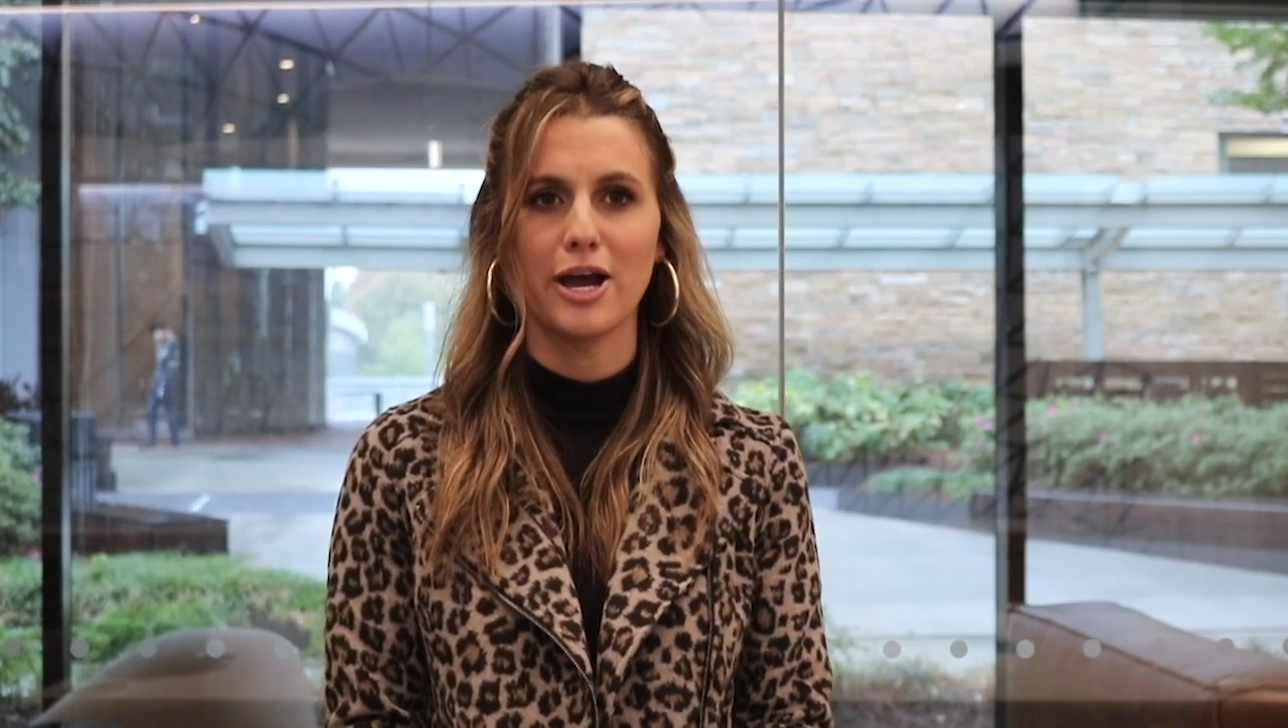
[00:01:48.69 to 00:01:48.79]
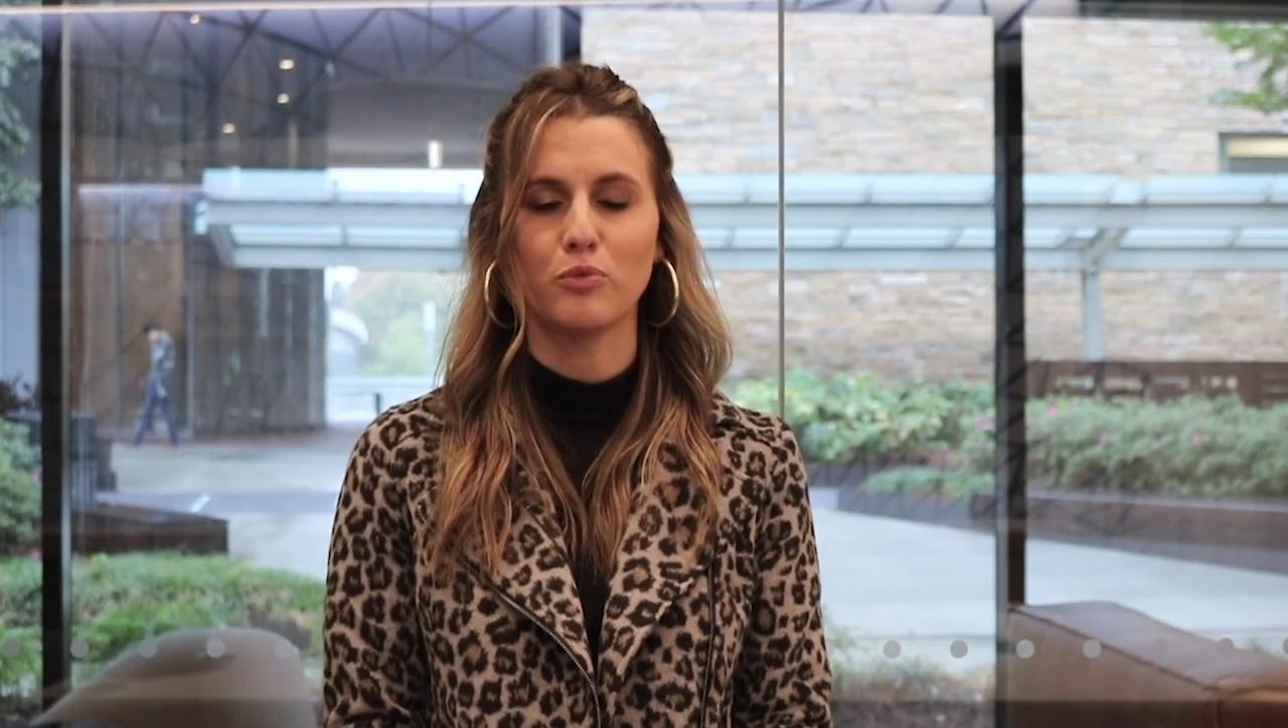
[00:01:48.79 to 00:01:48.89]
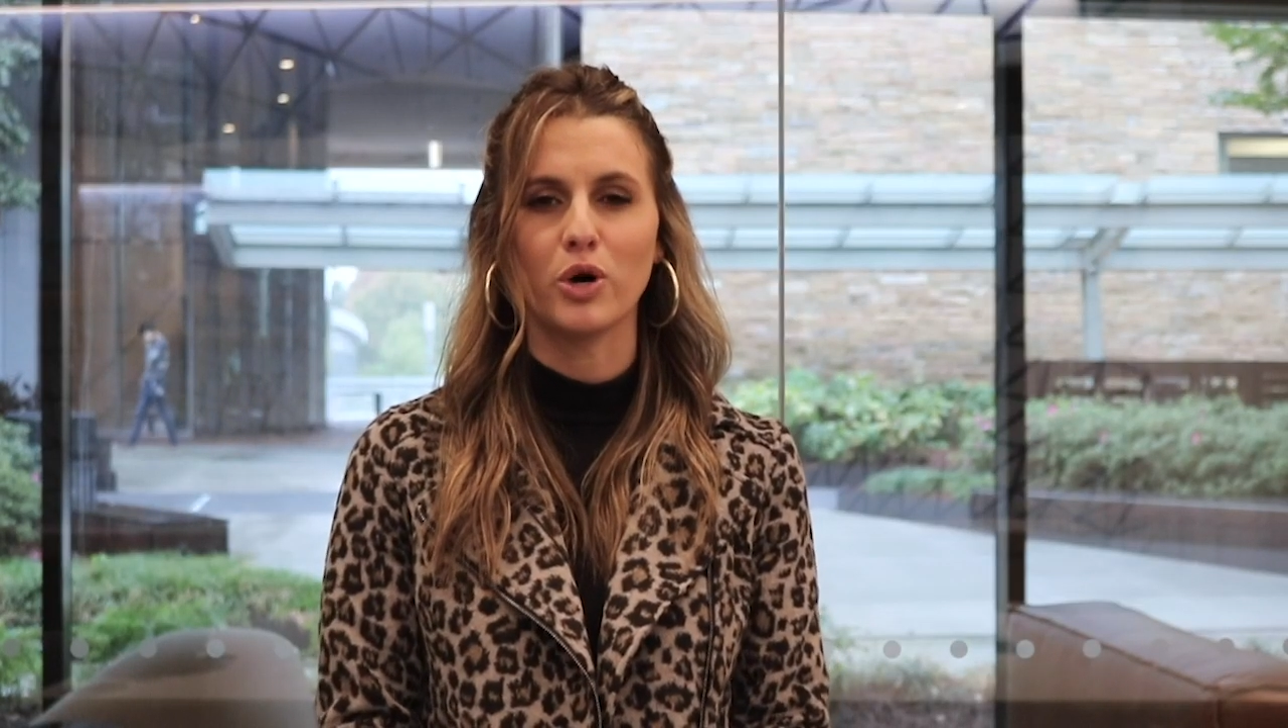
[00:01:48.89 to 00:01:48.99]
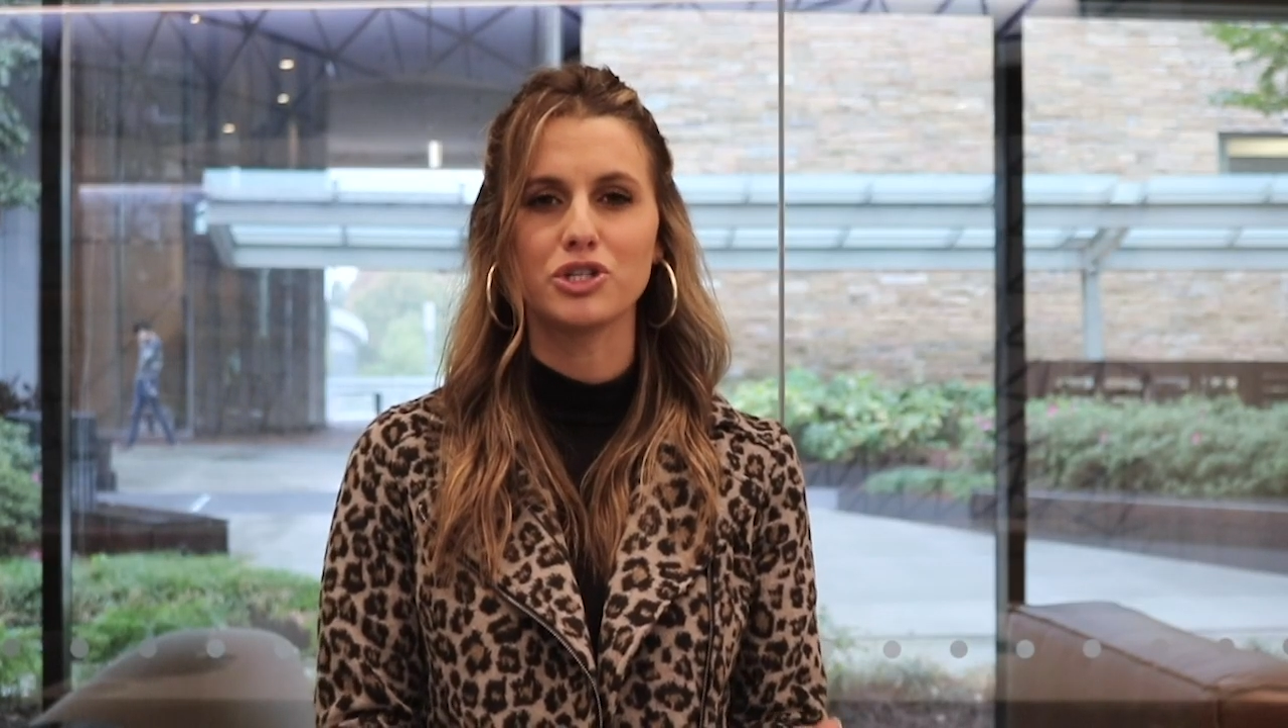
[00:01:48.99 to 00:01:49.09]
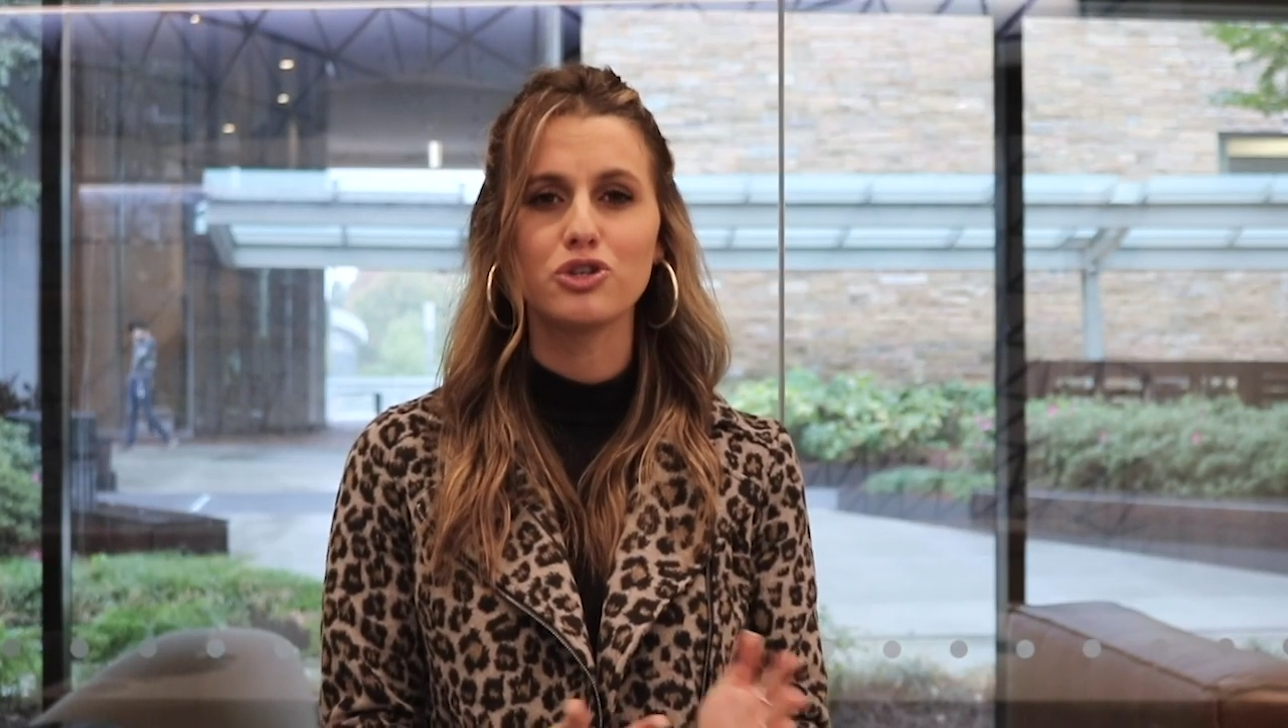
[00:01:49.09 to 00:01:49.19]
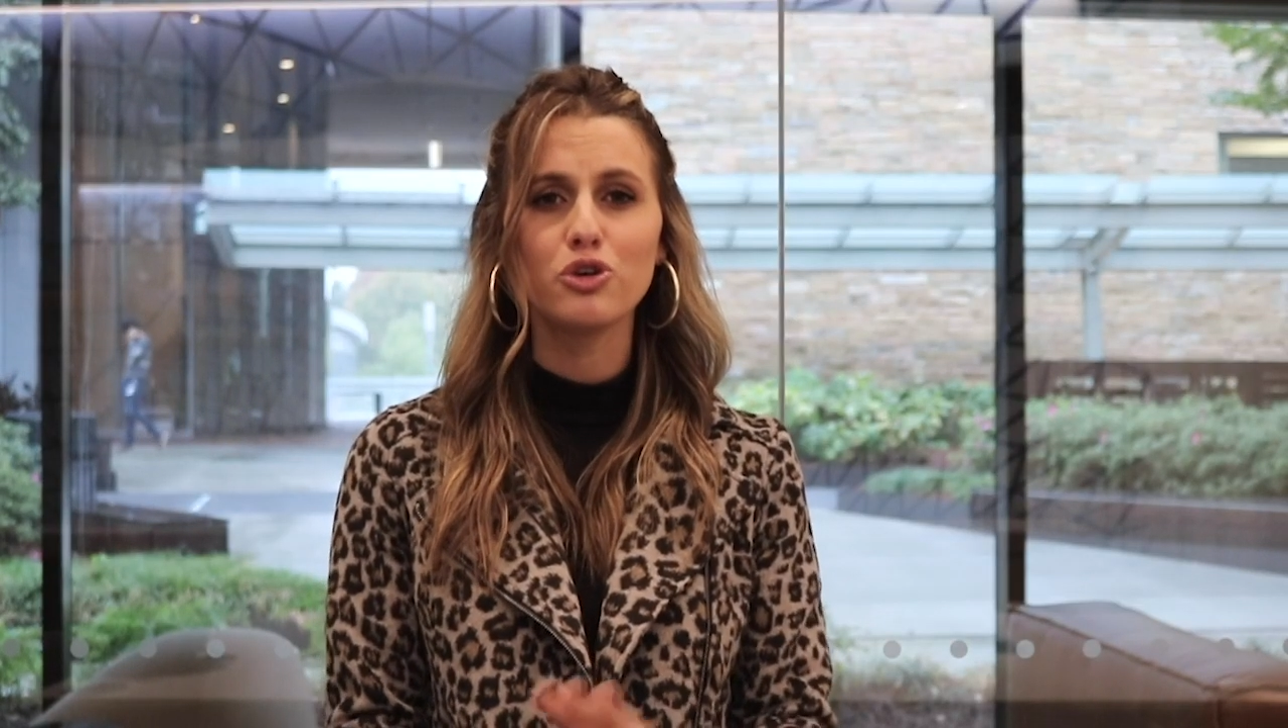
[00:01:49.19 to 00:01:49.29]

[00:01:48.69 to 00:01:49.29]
and won